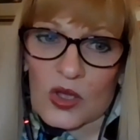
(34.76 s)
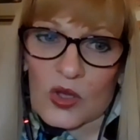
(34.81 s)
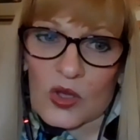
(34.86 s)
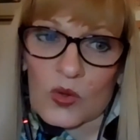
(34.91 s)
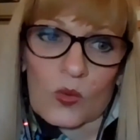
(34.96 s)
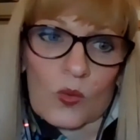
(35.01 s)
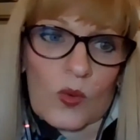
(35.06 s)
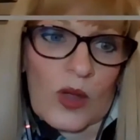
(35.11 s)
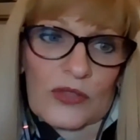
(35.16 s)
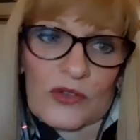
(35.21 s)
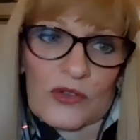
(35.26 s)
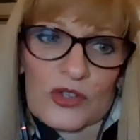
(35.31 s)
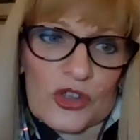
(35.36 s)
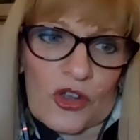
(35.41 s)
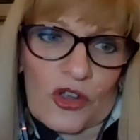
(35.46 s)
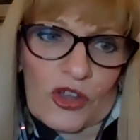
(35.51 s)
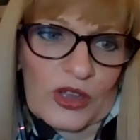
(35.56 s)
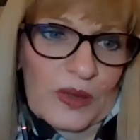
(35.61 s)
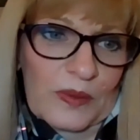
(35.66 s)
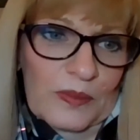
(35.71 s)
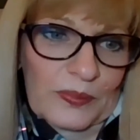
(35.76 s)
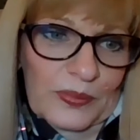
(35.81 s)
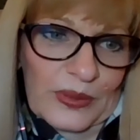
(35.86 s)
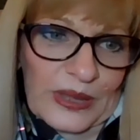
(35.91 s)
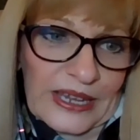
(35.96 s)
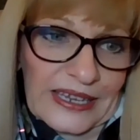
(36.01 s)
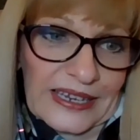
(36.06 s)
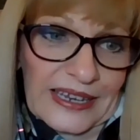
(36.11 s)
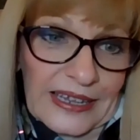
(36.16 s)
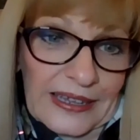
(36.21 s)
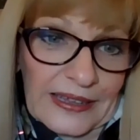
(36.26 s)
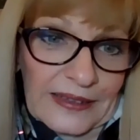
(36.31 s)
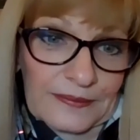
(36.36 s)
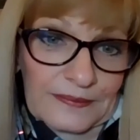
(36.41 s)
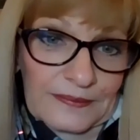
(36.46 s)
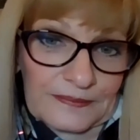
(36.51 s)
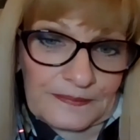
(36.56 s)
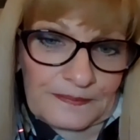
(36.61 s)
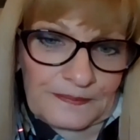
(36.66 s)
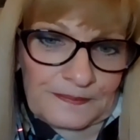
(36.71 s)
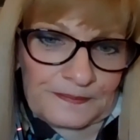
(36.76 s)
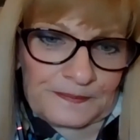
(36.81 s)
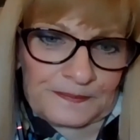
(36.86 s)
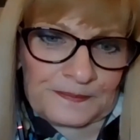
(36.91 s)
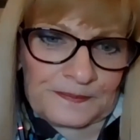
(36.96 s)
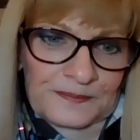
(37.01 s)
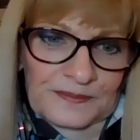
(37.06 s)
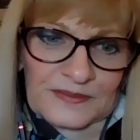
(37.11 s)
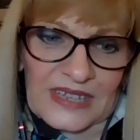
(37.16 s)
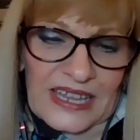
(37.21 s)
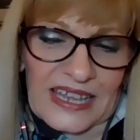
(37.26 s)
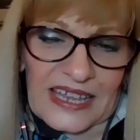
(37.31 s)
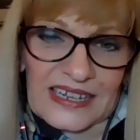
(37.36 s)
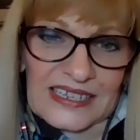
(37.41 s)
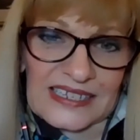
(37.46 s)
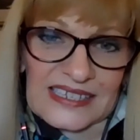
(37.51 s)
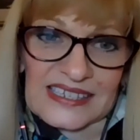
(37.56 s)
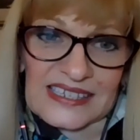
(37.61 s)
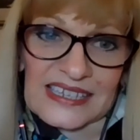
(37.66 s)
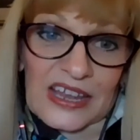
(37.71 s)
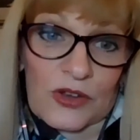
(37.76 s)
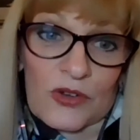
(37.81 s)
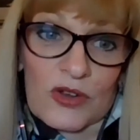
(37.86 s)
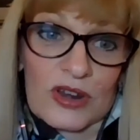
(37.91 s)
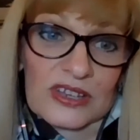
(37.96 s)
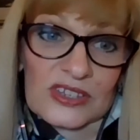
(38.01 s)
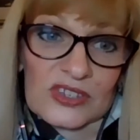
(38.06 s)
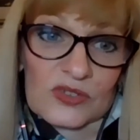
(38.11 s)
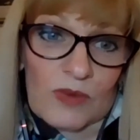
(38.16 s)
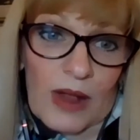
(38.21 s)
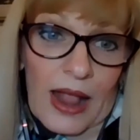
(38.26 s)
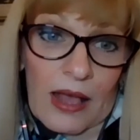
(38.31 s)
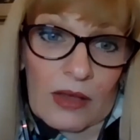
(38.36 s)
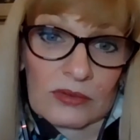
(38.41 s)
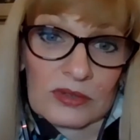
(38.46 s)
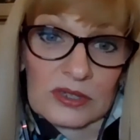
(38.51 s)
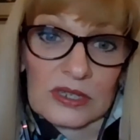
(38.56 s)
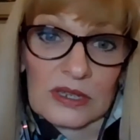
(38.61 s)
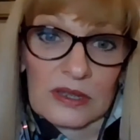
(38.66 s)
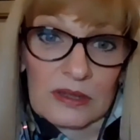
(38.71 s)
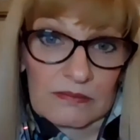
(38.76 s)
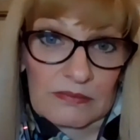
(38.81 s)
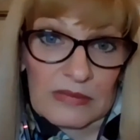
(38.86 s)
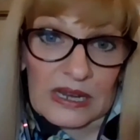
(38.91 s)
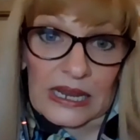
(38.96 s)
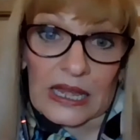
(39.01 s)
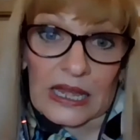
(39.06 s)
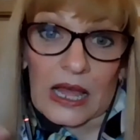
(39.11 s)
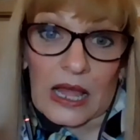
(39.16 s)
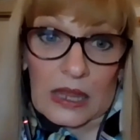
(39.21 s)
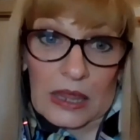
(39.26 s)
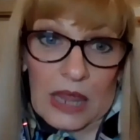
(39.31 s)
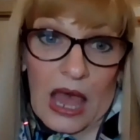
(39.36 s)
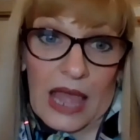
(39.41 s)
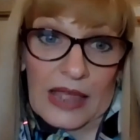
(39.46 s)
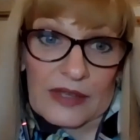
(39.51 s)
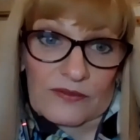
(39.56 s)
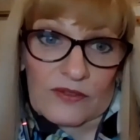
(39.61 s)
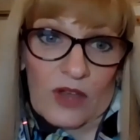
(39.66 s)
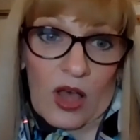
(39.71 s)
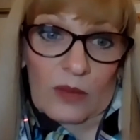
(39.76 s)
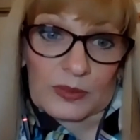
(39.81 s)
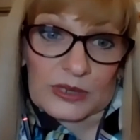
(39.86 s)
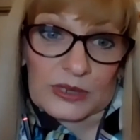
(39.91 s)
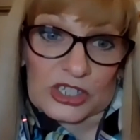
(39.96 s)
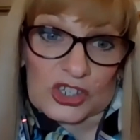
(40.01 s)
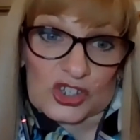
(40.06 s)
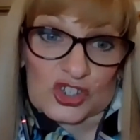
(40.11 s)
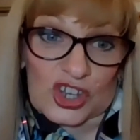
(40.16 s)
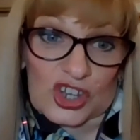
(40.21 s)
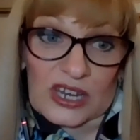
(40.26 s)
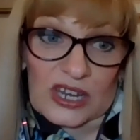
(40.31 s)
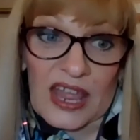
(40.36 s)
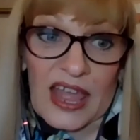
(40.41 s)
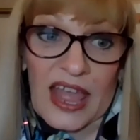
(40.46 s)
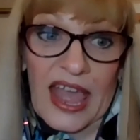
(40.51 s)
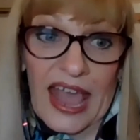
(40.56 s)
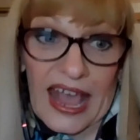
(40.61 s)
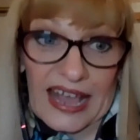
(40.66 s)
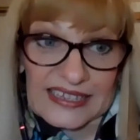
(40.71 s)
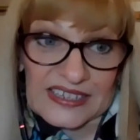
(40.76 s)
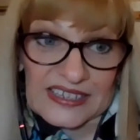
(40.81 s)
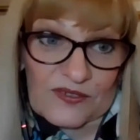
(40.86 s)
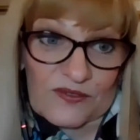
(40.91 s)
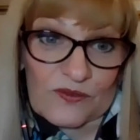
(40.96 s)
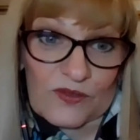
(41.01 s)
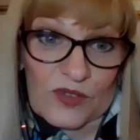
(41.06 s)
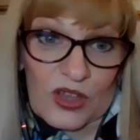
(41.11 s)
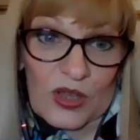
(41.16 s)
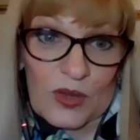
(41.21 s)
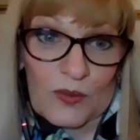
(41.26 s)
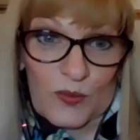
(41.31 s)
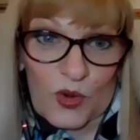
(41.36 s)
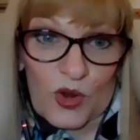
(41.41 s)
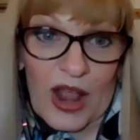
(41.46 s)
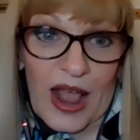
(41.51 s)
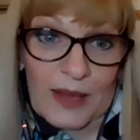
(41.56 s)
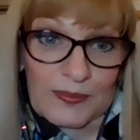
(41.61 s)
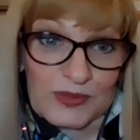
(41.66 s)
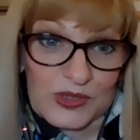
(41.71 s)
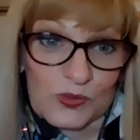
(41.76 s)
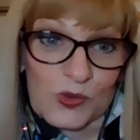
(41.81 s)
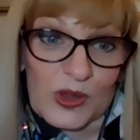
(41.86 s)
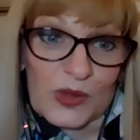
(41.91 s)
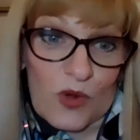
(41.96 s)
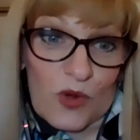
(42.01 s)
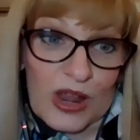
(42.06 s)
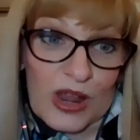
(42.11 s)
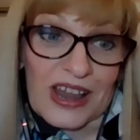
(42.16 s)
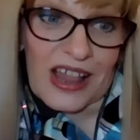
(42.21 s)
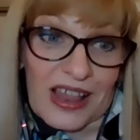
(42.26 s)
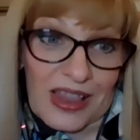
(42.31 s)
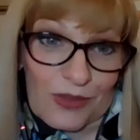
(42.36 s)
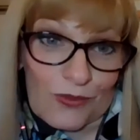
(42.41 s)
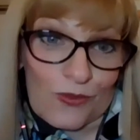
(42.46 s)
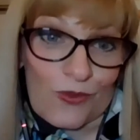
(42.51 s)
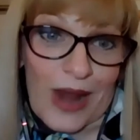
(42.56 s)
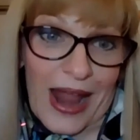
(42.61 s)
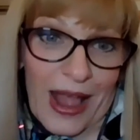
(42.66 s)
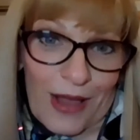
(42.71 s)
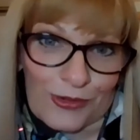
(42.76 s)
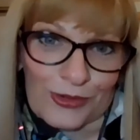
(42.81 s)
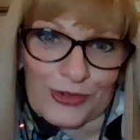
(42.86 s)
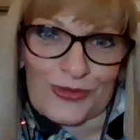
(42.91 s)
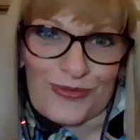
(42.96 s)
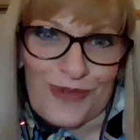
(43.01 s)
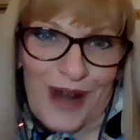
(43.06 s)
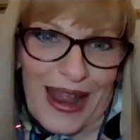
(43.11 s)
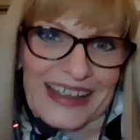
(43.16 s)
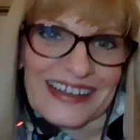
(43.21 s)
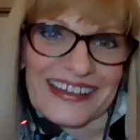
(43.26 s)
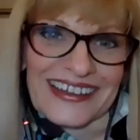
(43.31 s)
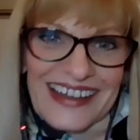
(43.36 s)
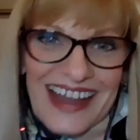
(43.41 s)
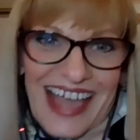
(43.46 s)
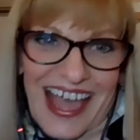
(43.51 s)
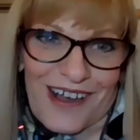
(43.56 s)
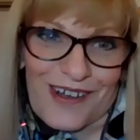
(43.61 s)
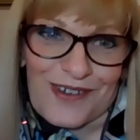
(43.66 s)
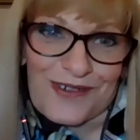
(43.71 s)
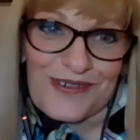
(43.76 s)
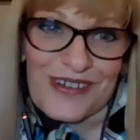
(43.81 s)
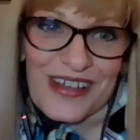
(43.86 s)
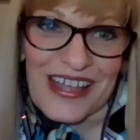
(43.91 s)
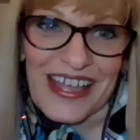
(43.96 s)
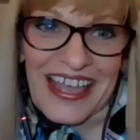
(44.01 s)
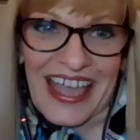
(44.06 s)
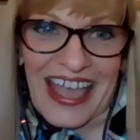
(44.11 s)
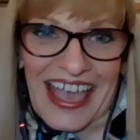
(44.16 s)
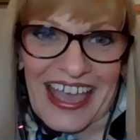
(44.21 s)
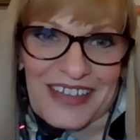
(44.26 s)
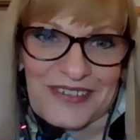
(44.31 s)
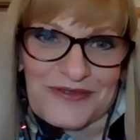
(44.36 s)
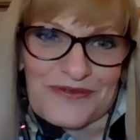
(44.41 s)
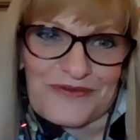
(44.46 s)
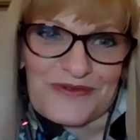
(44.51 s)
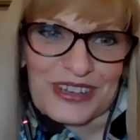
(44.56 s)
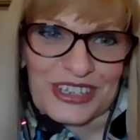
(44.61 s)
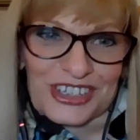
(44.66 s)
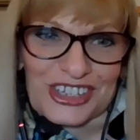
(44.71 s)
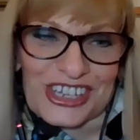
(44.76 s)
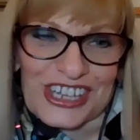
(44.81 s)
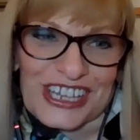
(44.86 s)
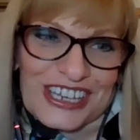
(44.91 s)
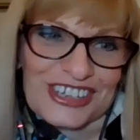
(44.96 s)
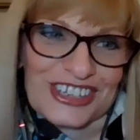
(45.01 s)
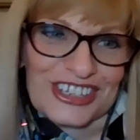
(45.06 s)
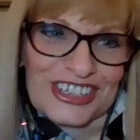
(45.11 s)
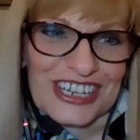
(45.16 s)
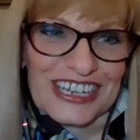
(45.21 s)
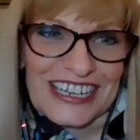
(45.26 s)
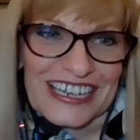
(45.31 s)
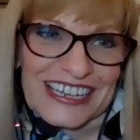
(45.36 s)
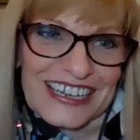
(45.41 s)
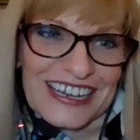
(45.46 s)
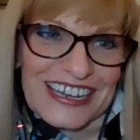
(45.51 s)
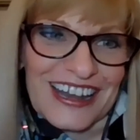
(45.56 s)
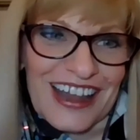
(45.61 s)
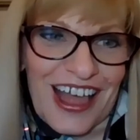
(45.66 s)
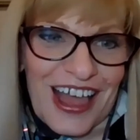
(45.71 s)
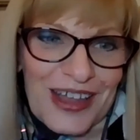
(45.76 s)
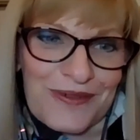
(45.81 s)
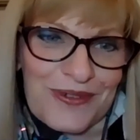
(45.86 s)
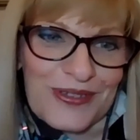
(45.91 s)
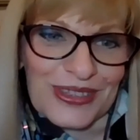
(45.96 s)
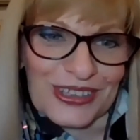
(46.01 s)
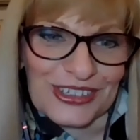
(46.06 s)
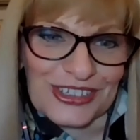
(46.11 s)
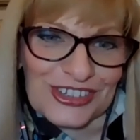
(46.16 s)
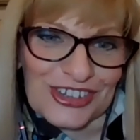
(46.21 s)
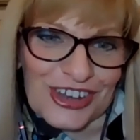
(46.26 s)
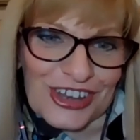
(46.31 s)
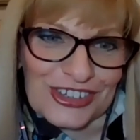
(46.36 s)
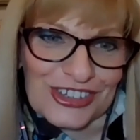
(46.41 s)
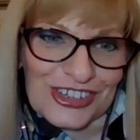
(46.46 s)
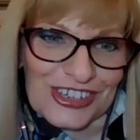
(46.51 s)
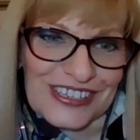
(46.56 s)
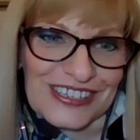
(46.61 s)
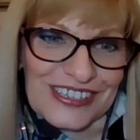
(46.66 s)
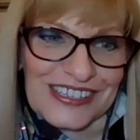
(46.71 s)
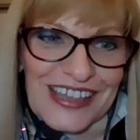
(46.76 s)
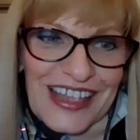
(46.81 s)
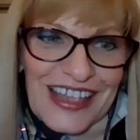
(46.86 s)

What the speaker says: Whether you're competing in a synchronous round, meaning a live competition, as if perhaps we were in a round right now, and Richie and Janine and I were the judges,